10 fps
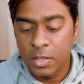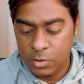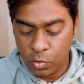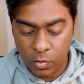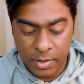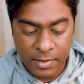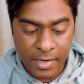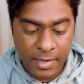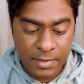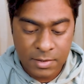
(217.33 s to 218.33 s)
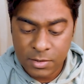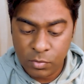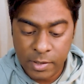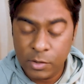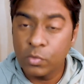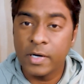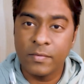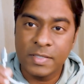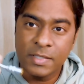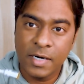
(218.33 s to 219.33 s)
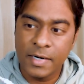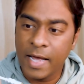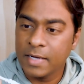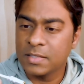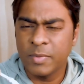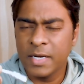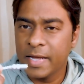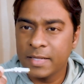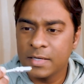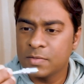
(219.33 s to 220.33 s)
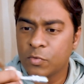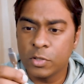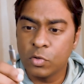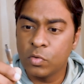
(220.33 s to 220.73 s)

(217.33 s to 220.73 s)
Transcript: So in that cases you need to invest in a DAC. Something like this would